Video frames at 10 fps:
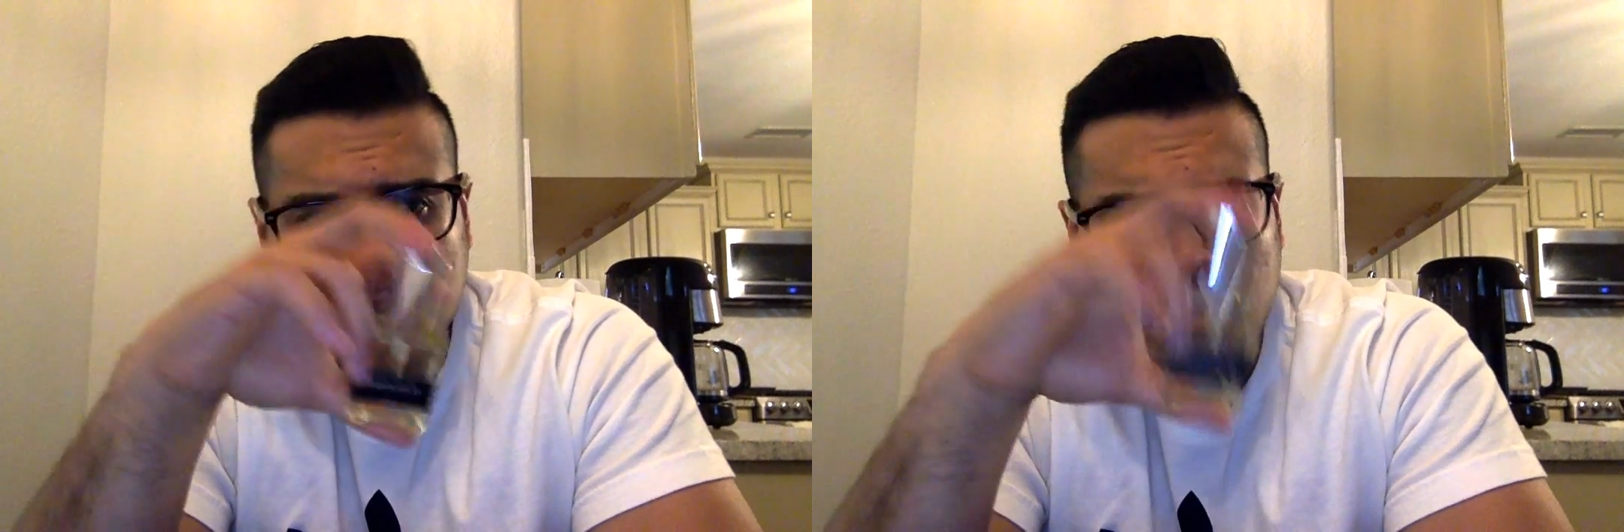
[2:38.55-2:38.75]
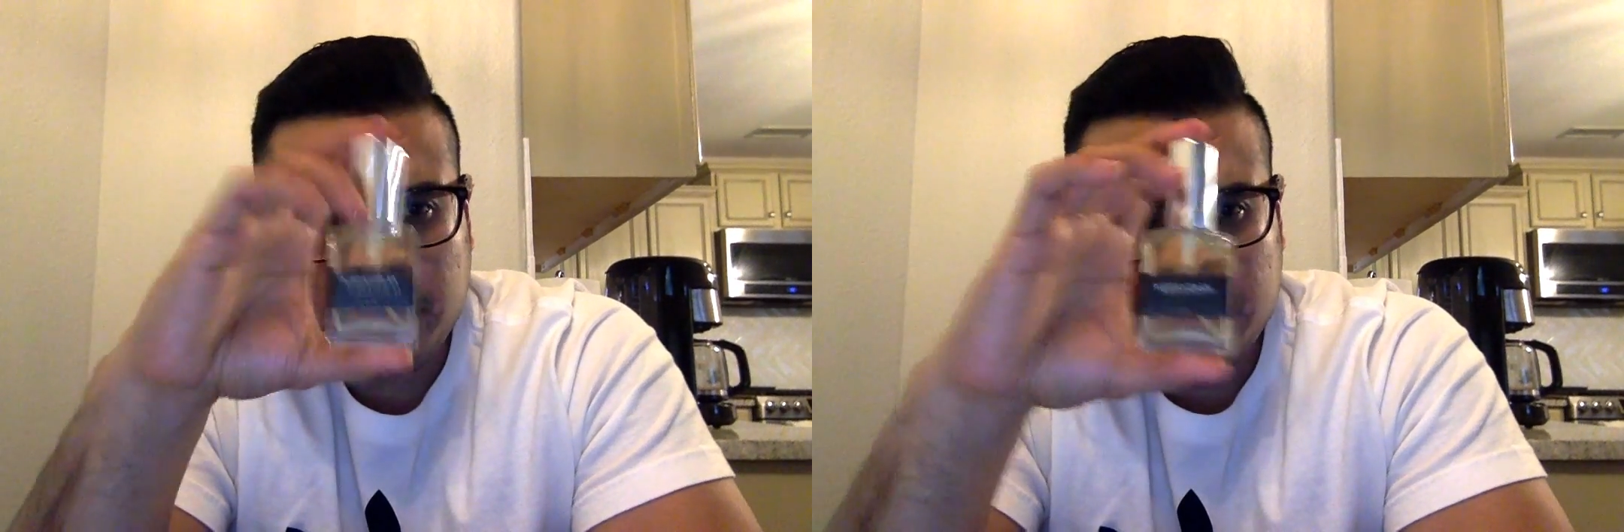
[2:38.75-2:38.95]

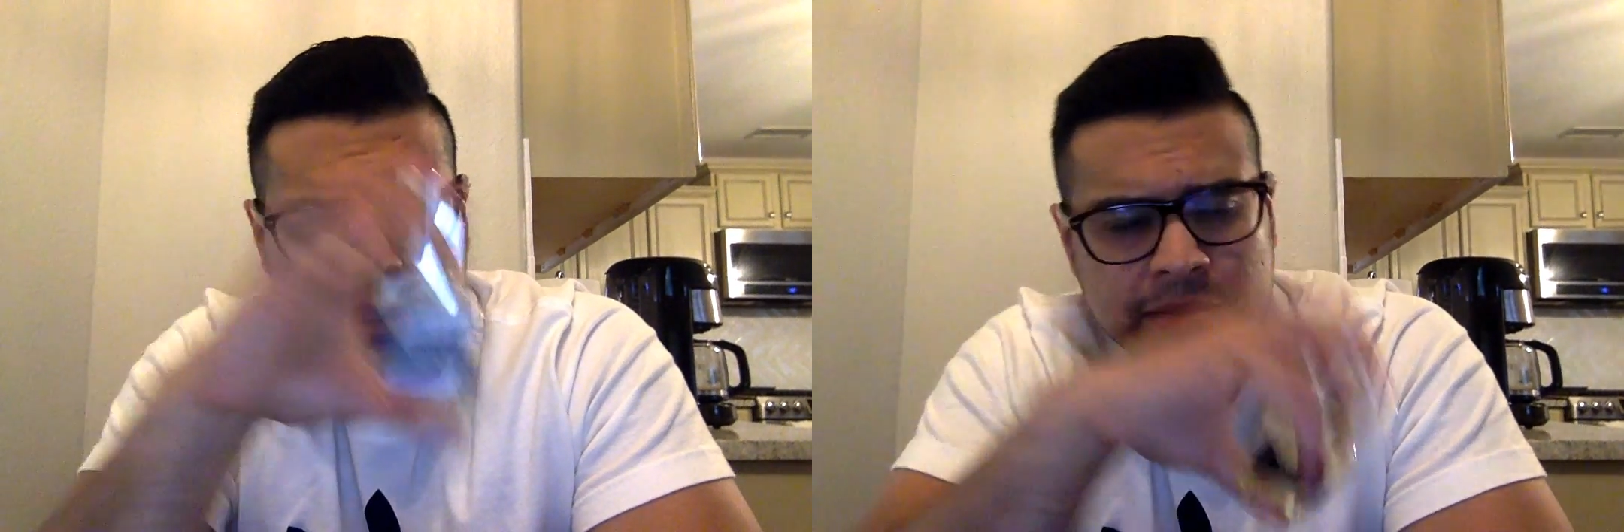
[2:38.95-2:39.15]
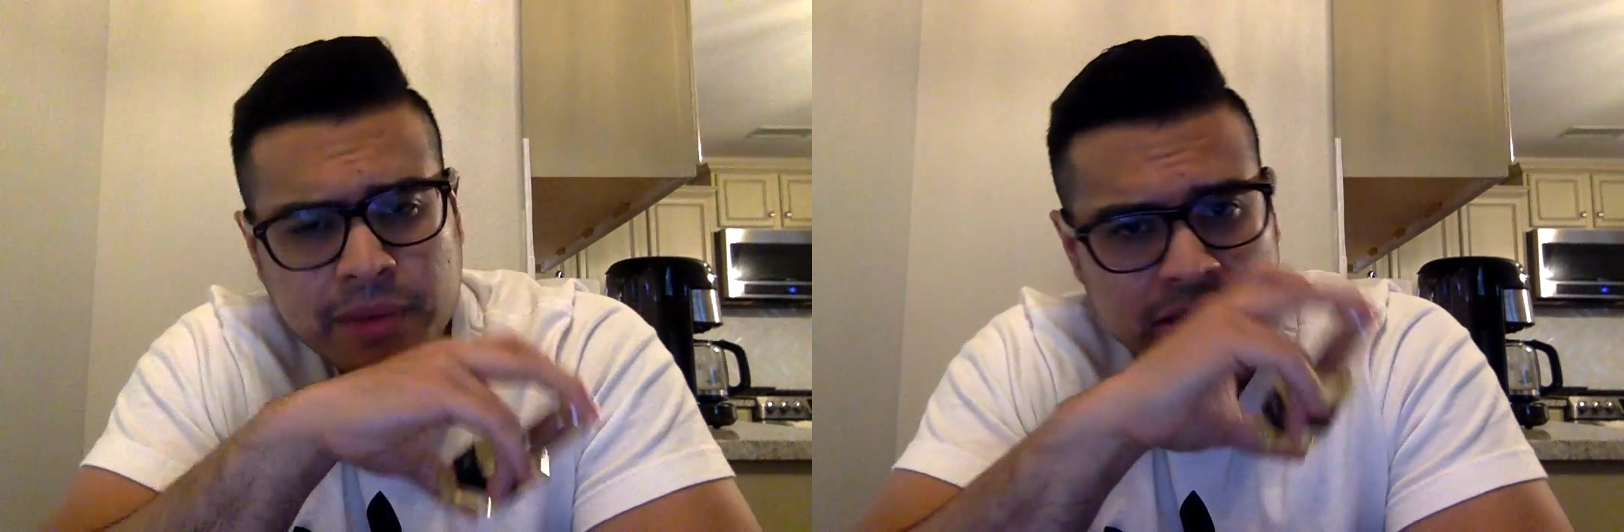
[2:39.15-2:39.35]

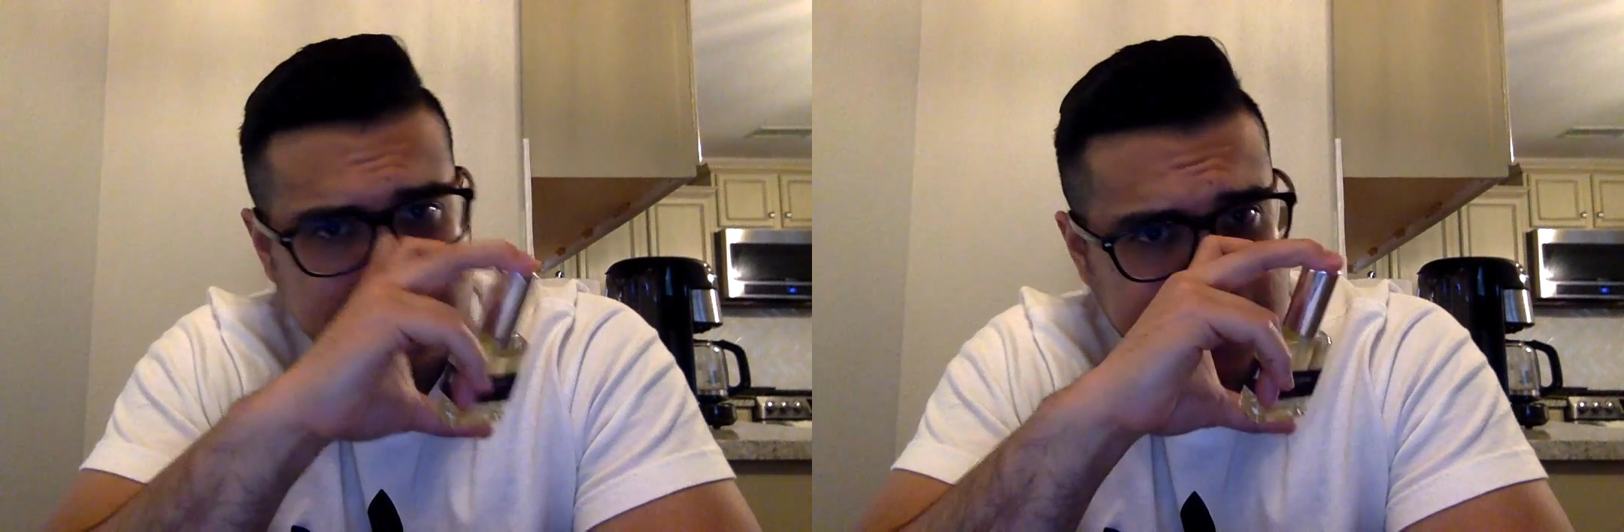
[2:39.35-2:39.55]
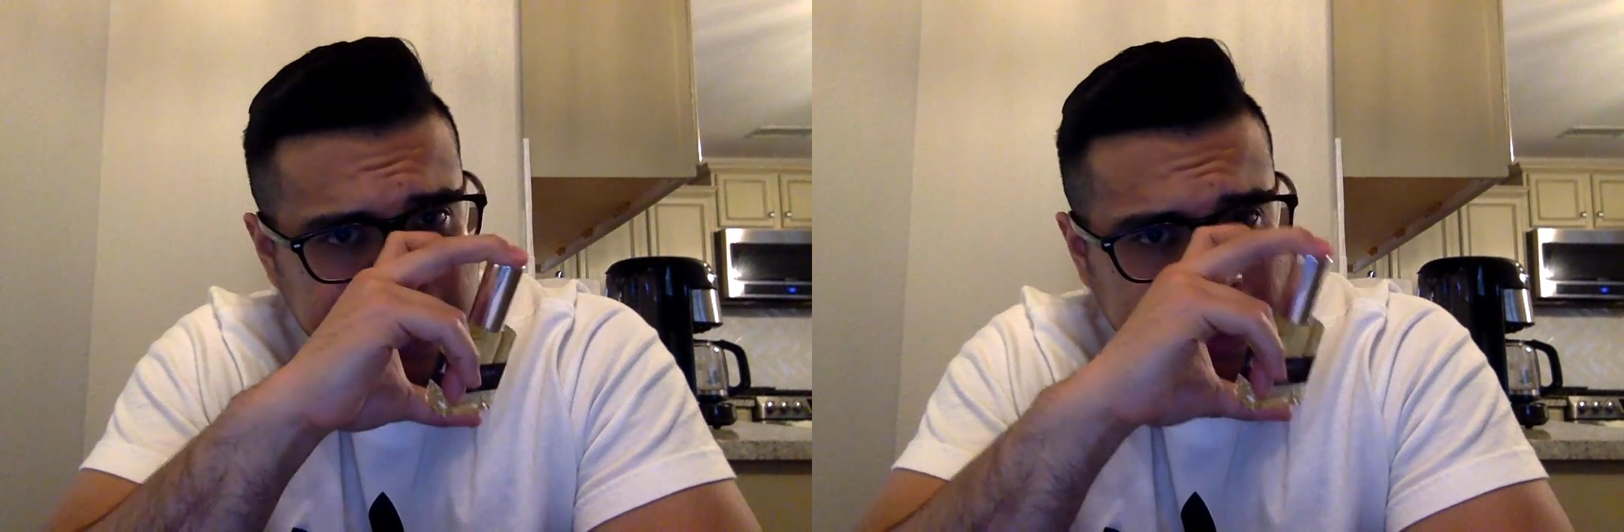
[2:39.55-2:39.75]
opening smells
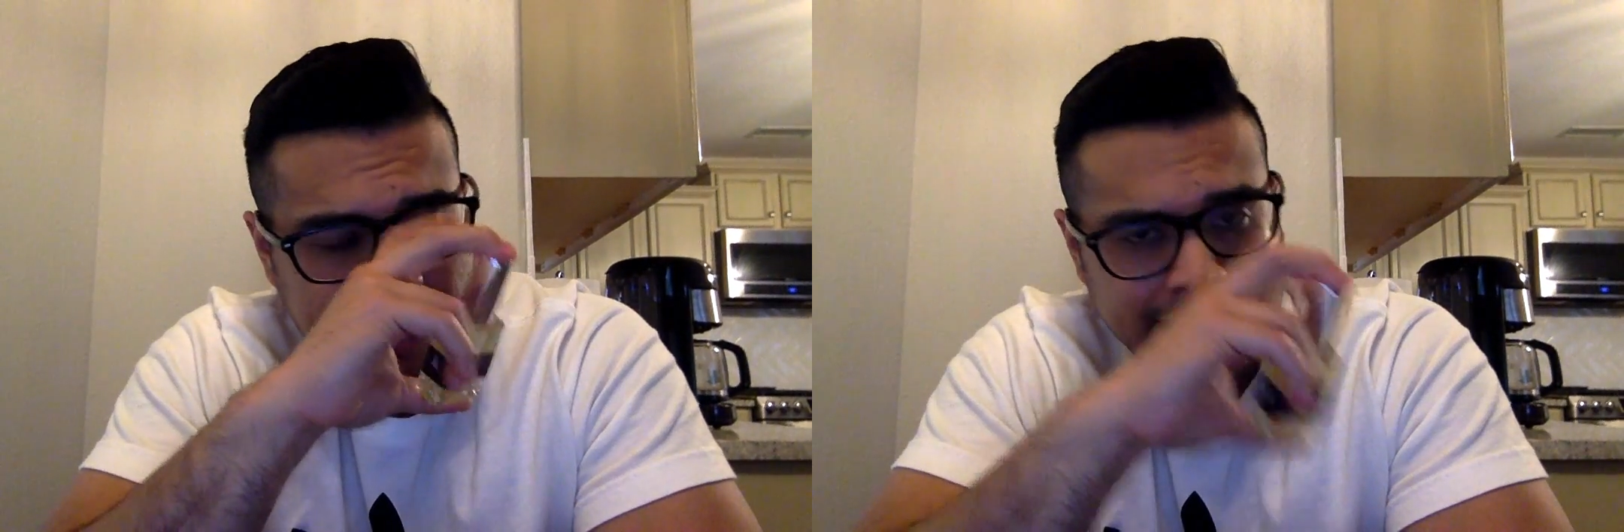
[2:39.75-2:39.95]
like,